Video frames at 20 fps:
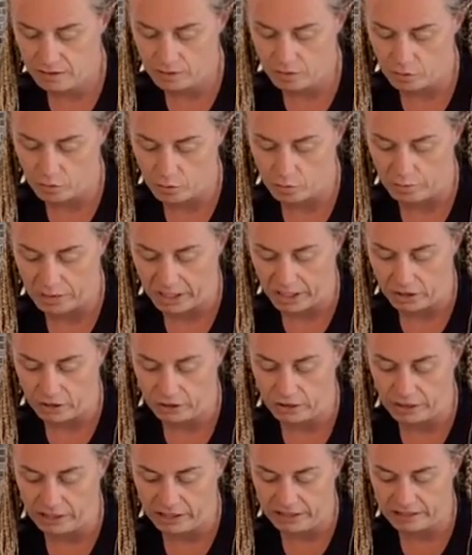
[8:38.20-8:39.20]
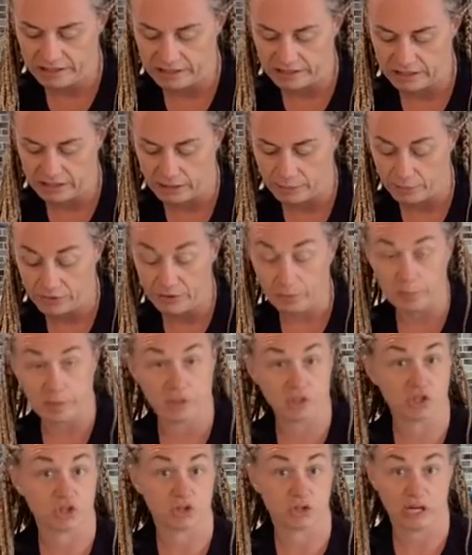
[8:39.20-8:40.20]
Oh my goodness, that would have been
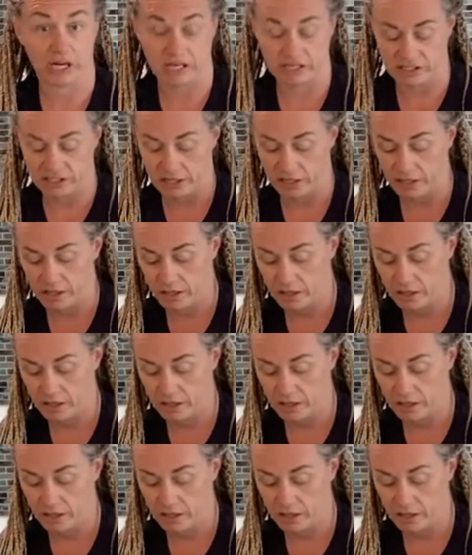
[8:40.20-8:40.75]
tragic